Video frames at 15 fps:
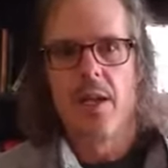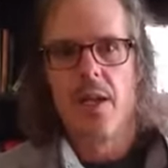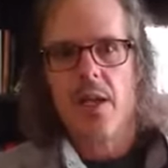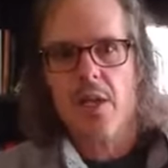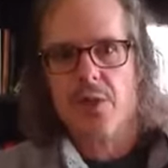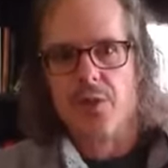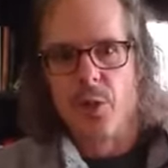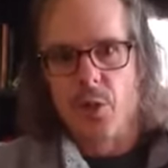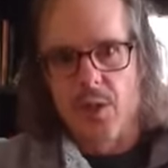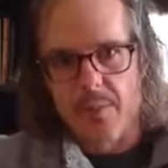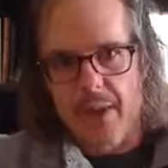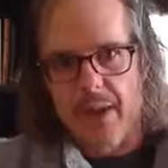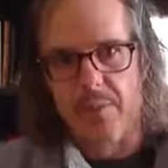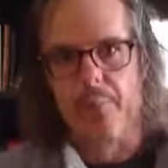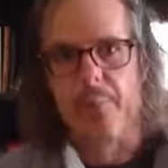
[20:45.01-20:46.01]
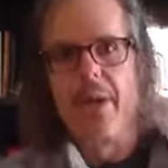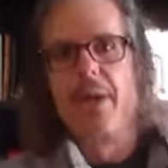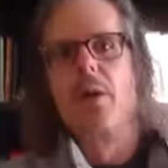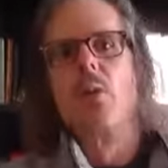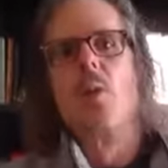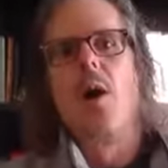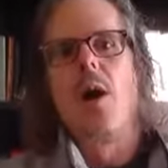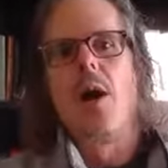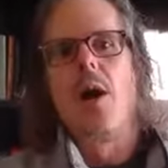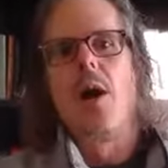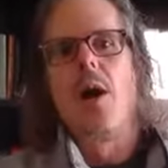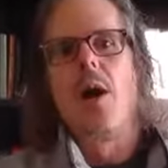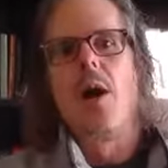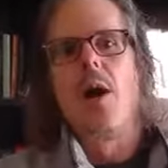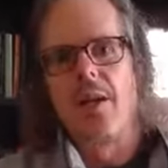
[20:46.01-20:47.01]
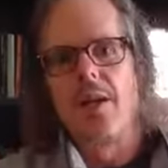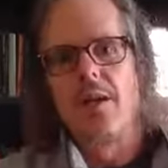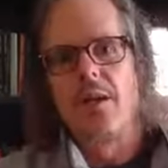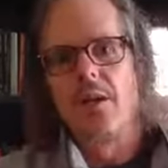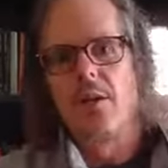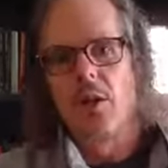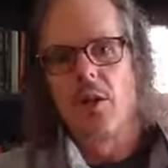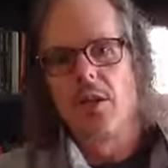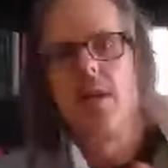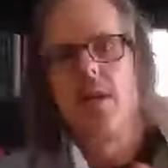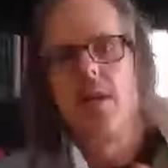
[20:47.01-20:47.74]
so you can make bigger wines than your Chianti